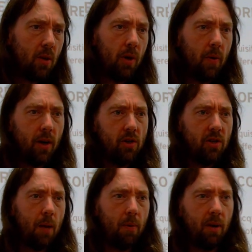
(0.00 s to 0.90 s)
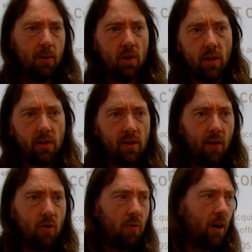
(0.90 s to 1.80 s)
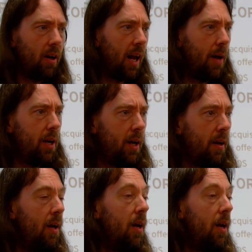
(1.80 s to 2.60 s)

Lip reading: So when you actually set up on the machine itself, you run Cloud Init,